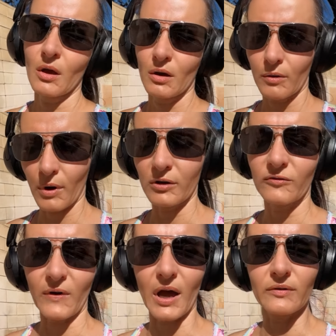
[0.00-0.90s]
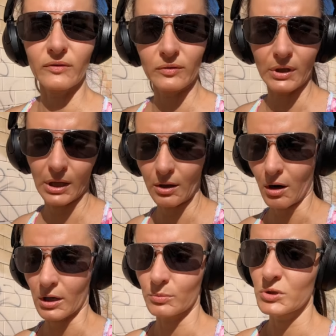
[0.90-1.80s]
around 5 if you eat
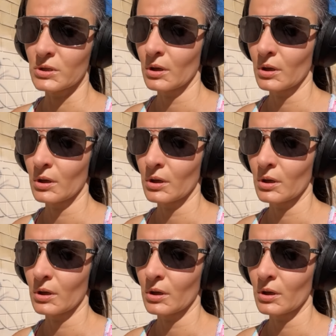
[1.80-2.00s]
carbs.